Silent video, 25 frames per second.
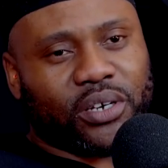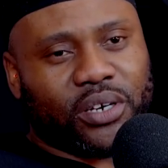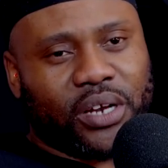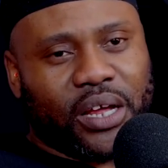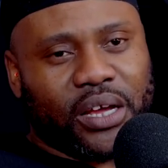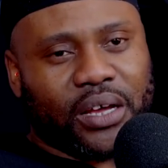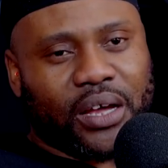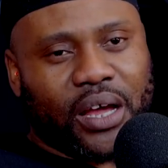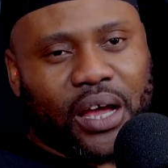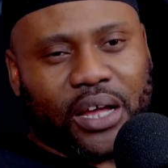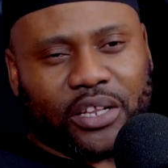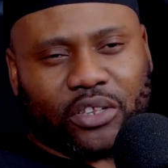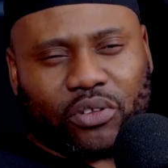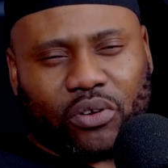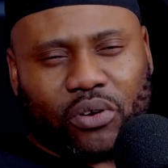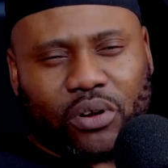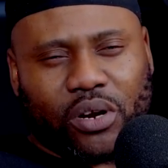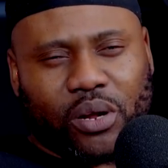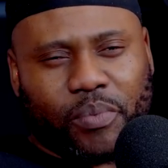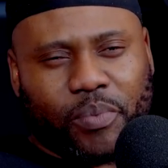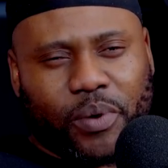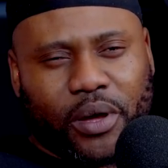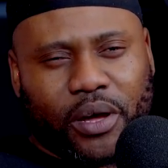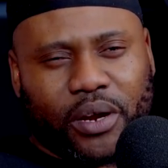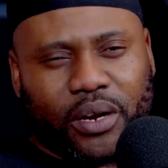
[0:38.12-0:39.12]
like I
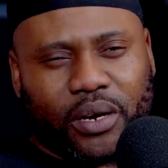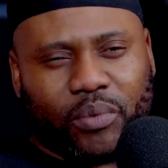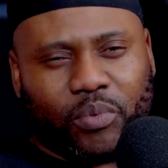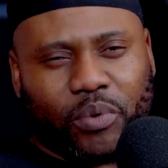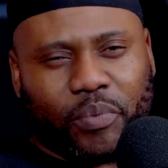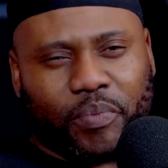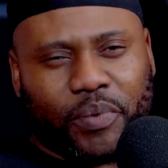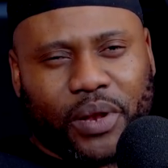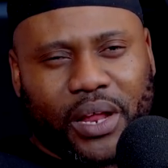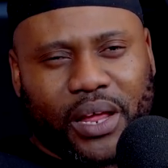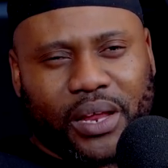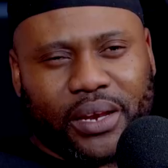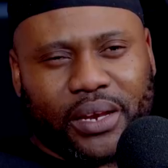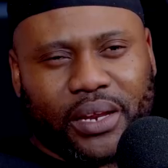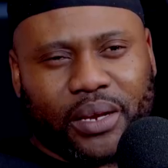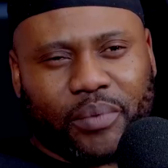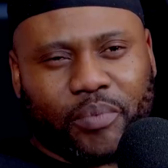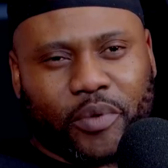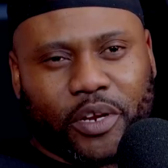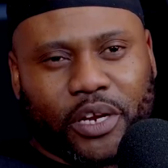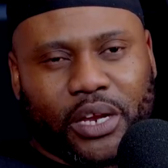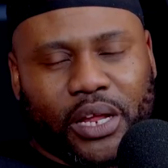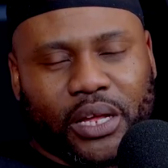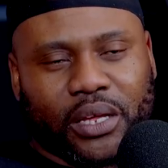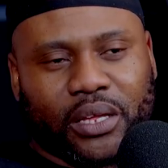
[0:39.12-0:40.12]
thought about it, we planned
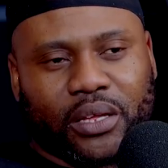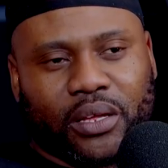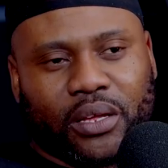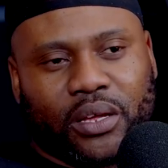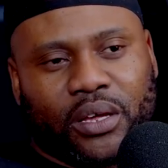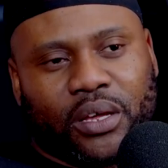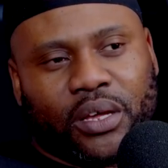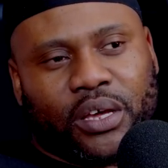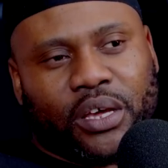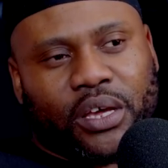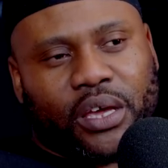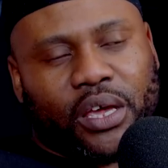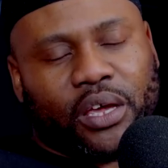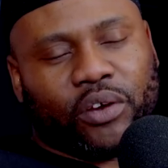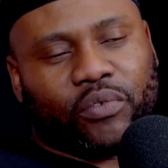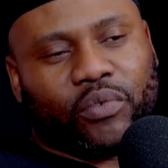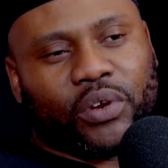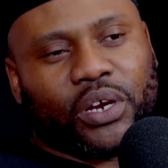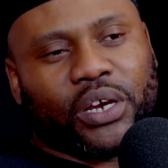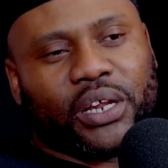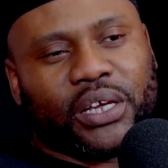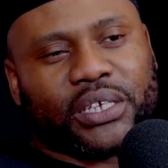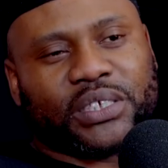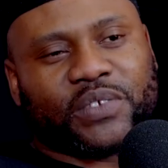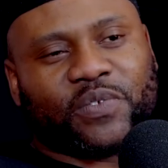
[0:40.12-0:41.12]
it, but like
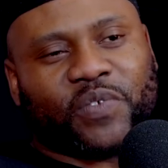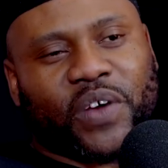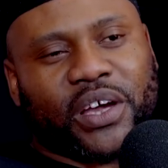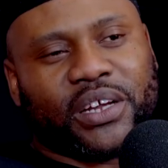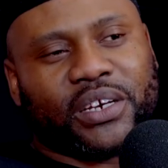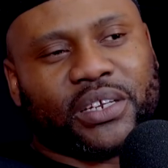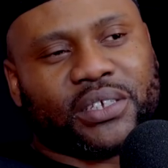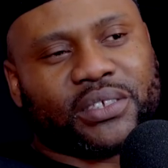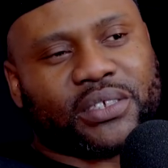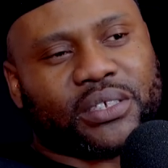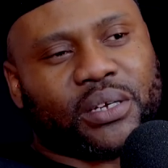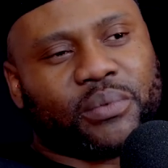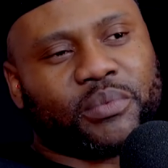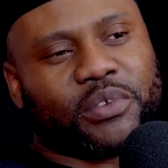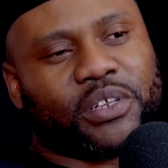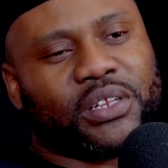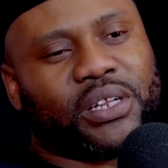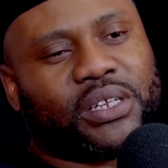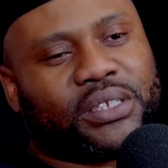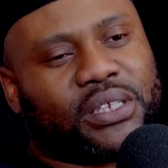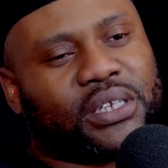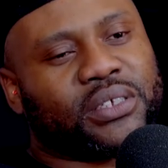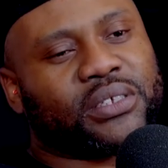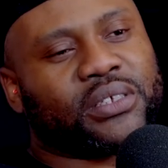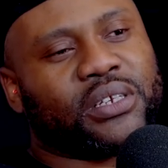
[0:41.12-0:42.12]
it really is finding
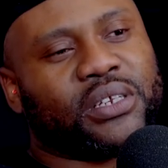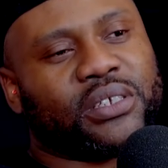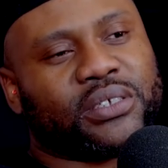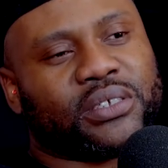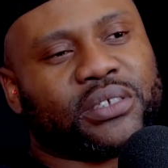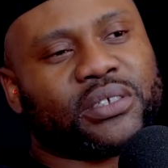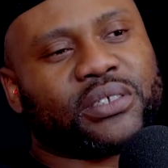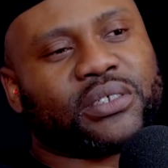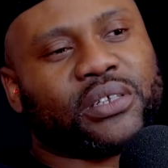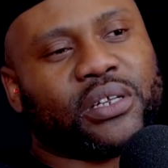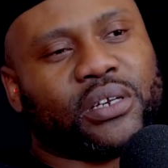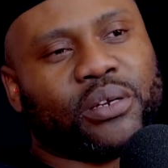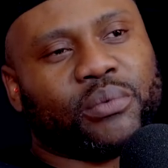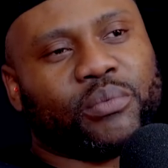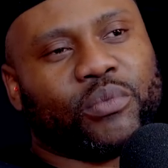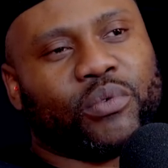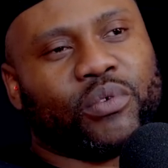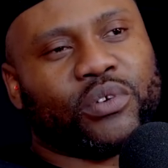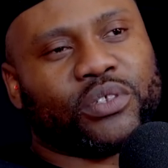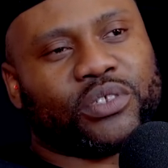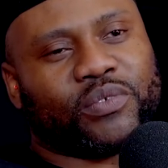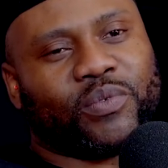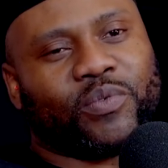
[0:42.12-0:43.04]
something that doesn't exist anymore.